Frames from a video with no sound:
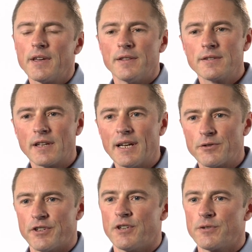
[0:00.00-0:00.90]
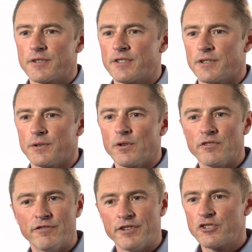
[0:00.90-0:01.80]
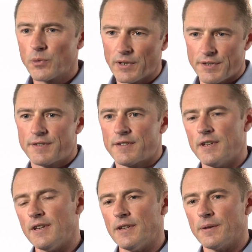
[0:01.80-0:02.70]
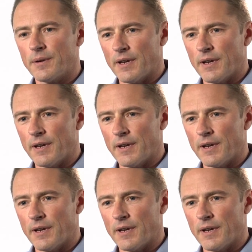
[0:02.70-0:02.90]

This allows a user to visually see